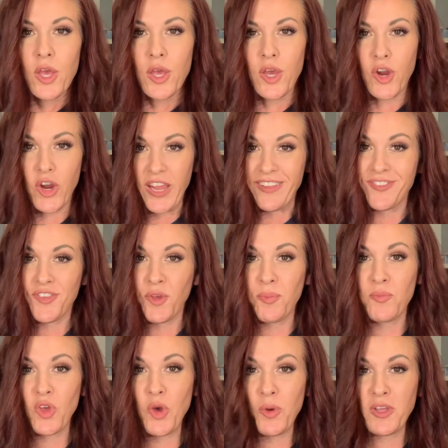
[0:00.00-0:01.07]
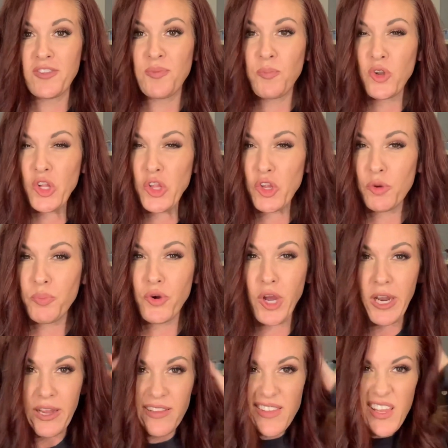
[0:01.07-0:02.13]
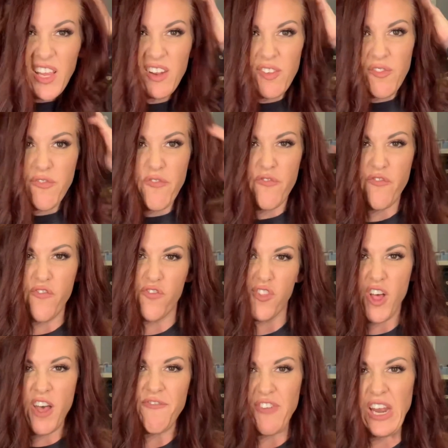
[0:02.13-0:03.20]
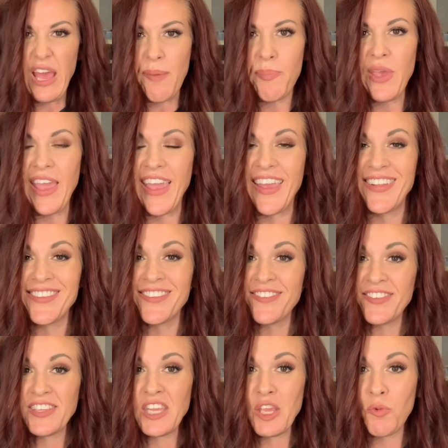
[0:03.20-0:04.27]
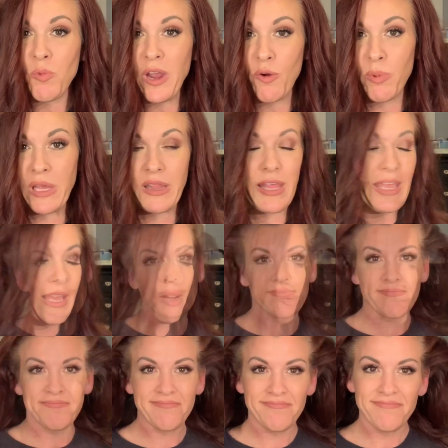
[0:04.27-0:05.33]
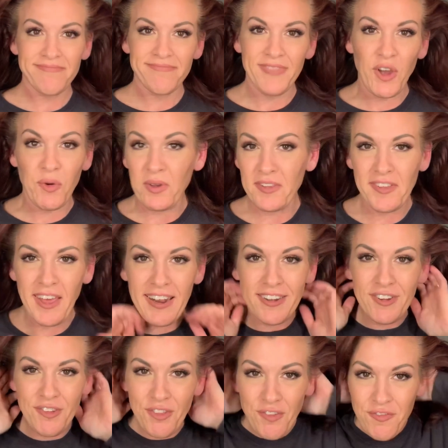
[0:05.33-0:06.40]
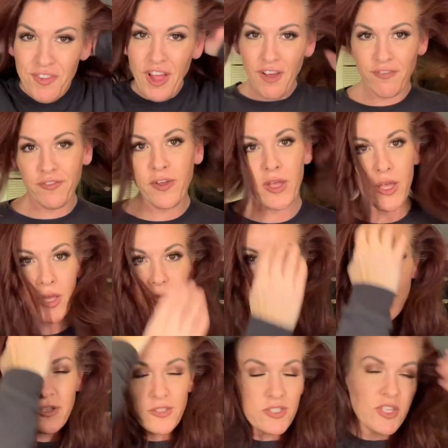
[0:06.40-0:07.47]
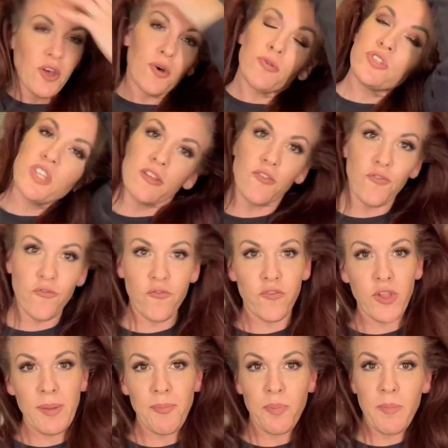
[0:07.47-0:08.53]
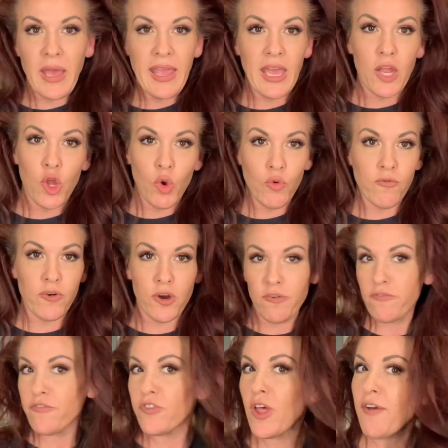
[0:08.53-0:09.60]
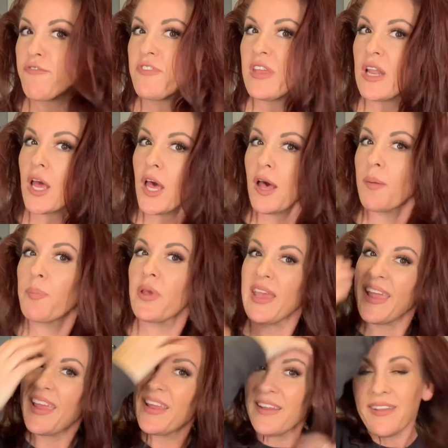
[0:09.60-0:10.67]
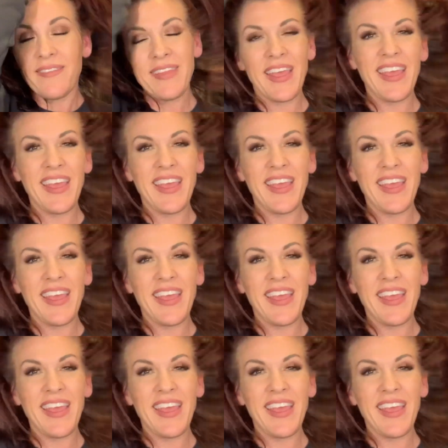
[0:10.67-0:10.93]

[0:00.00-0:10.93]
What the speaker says: All right, so I'm going to put a little product in, fluff it up, and see where we land with it. Always got to do the fluff. So just flipped my head over, fluffed it up, and